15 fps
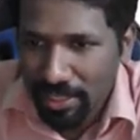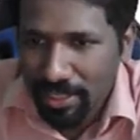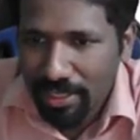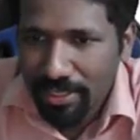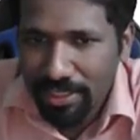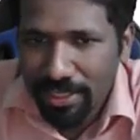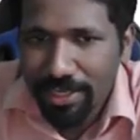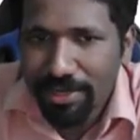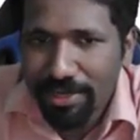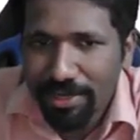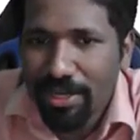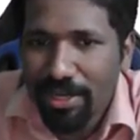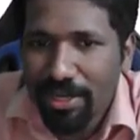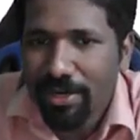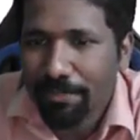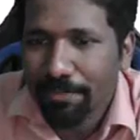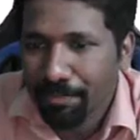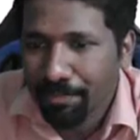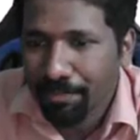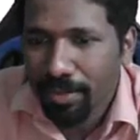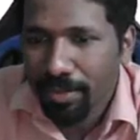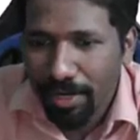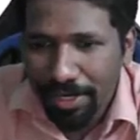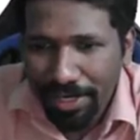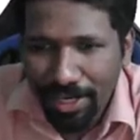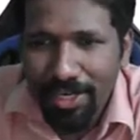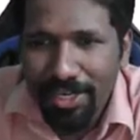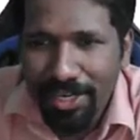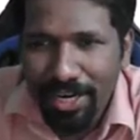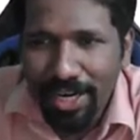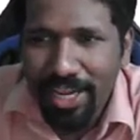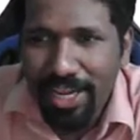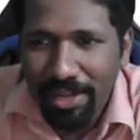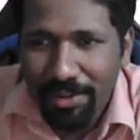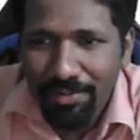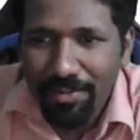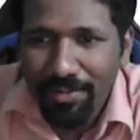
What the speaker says: Is it clear? Little tricky.